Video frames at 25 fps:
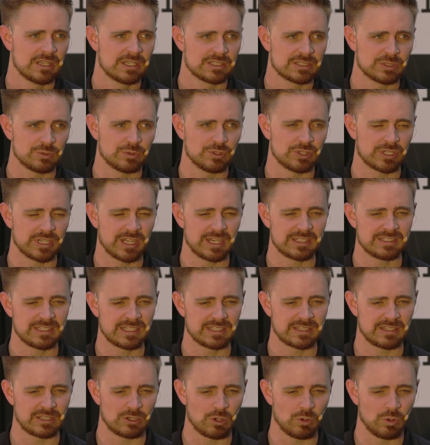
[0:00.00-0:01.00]
So when you kind of
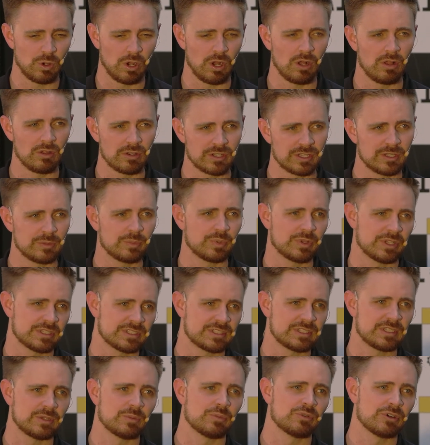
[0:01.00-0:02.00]
take the quality
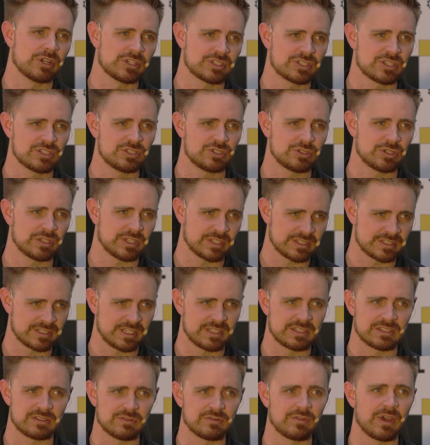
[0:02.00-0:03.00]
plus the impressions, you get a
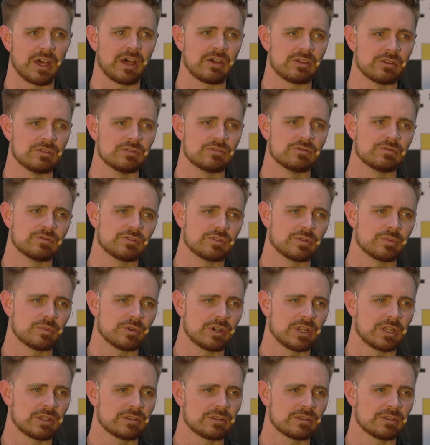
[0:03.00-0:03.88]
sense of value for the brand.